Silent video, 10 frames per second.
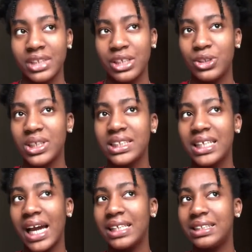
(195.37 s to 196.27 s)
just
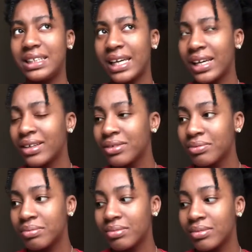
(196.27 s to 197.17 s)
the idea
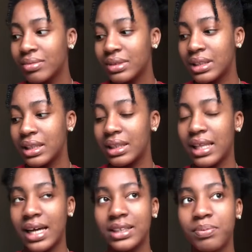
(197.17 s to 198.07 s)

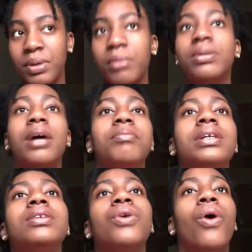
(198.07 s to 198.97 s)
that people are
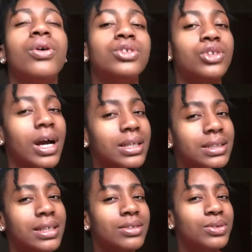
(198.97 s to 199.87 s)
being
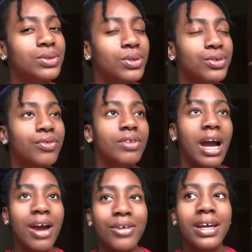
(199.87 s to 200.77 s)
contracted to sort of
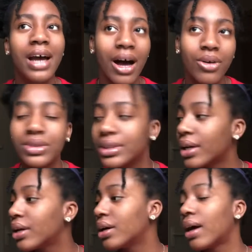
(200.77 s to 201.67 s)
carry out
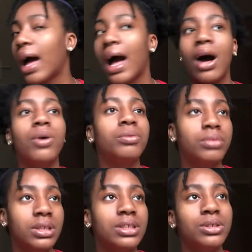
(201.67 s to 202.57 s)
how
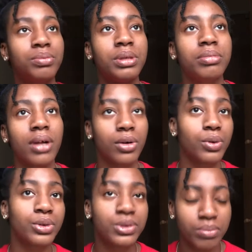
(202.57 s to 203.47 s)
these people are
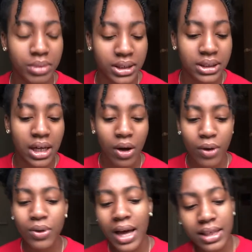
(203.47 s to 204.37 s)
going to meet.
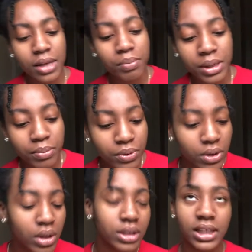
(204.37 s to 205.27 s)
Although I think
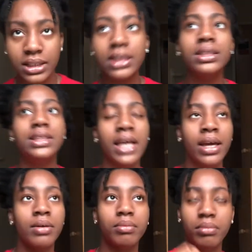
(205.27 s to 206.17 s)
they did
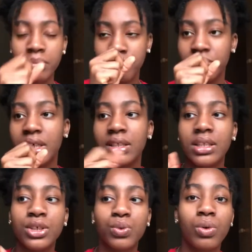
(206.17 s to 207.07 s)
say in
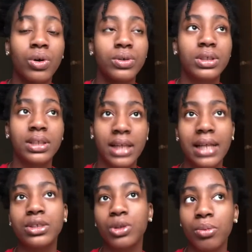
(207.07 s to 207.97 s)
this world that
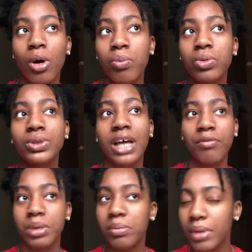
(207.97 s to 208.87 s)
some couples have
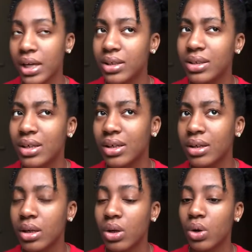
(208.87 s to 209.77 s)
been made
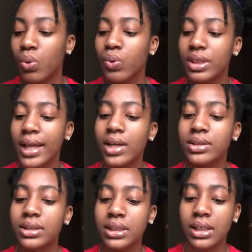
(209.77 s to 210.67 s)
without
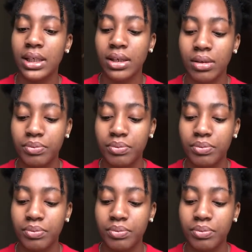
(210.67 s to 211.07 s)
the